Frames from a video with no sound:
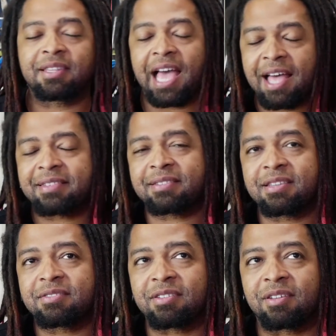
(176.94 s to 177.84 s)
Last
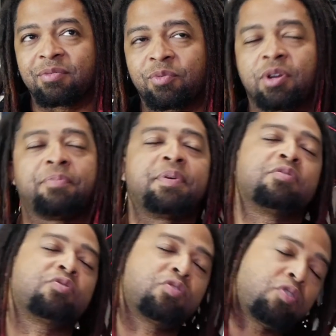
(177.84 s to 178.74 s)
season would have been
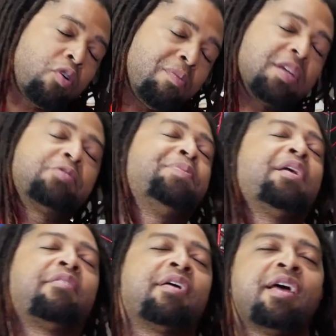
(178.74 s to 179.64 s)
so much
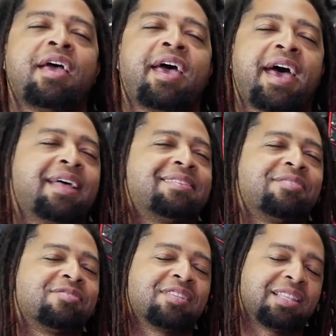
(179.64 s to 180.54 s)
better had
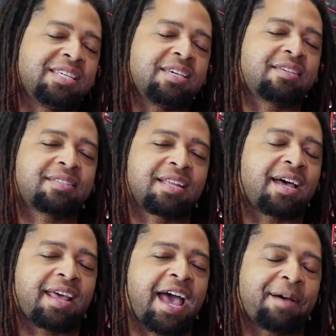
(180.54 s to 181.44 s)
those leaks
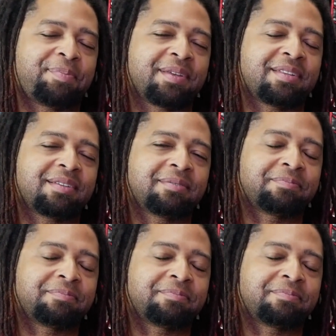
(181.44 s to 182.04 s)
not happened.